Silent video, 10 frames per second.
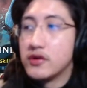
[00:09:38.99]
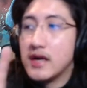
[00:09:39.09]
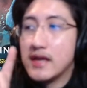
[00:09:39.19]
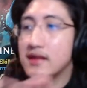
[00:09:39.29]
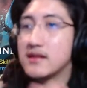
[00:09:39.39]
I
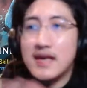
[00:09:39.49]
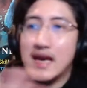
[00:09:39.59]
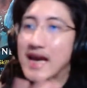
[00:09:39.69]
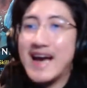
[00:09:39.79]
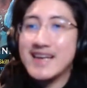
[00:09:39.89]
think that
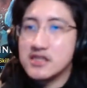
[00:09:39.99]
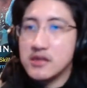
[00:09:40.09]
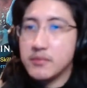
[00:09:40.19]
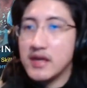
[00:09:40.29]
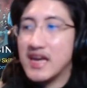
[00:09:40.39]
has to
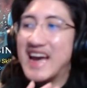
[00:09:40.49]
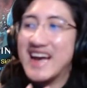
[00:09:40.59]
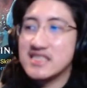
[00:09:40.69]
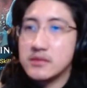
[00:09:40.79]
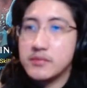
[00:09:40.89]
be. It
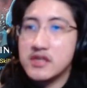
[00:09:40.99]
has to be,